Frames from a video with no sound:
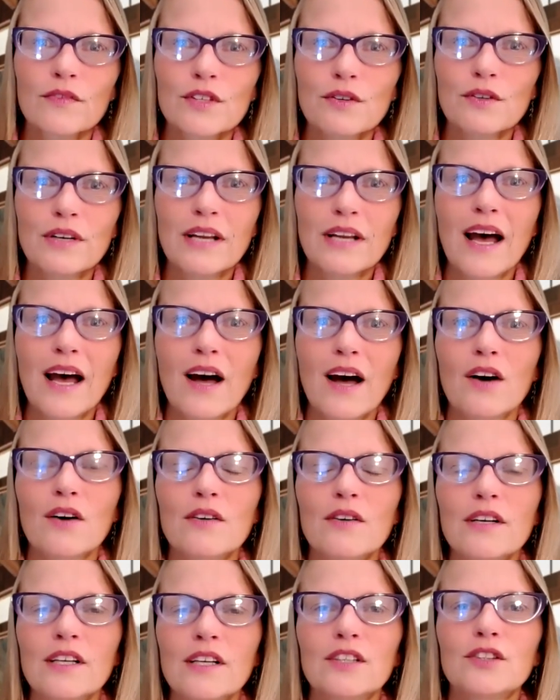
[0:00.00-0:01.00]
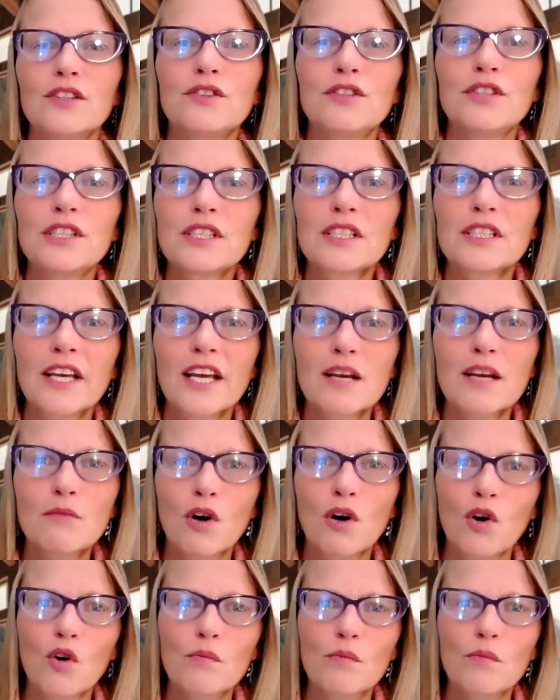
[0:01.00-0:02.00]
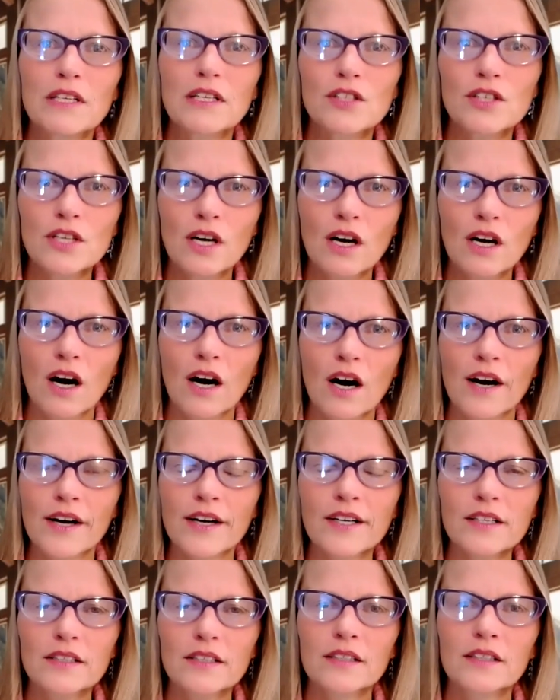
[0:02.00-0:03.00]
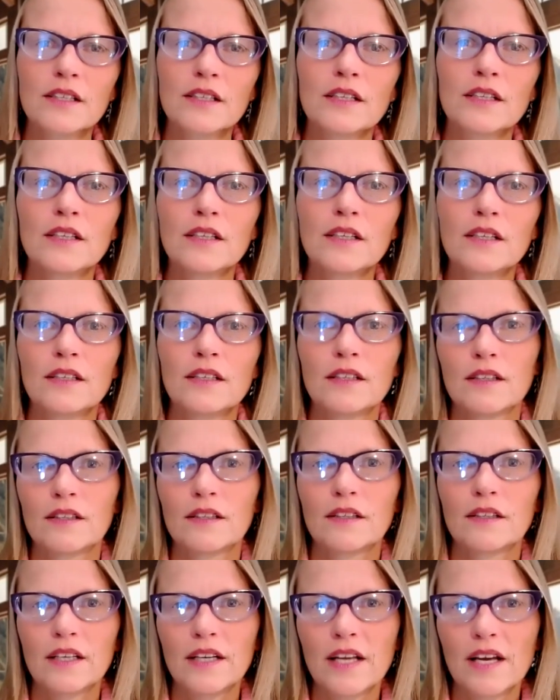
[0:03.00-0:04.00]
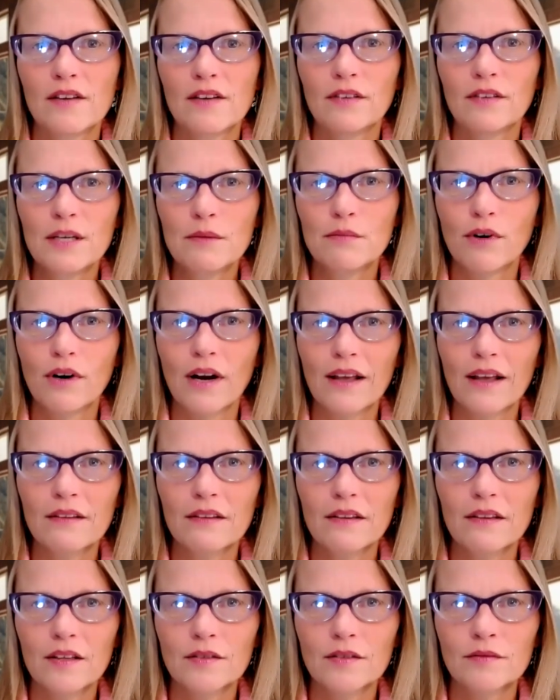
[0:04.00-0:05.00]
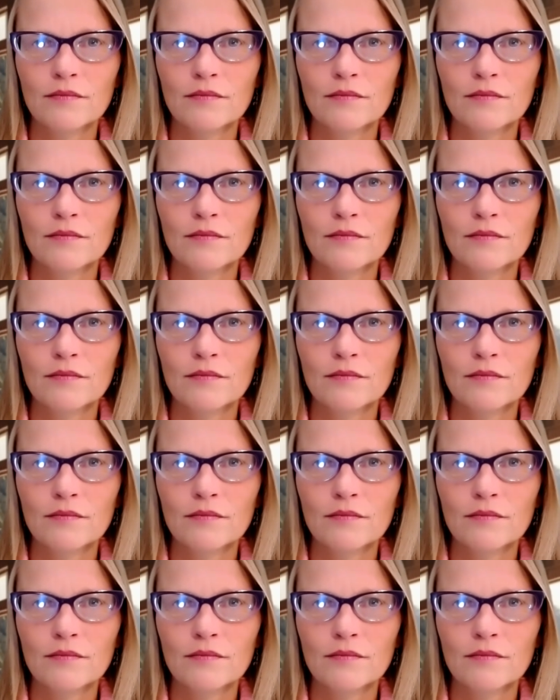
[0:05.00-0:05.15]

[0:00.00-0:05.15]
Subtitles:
So now, as you just came home into your heart, in every breath,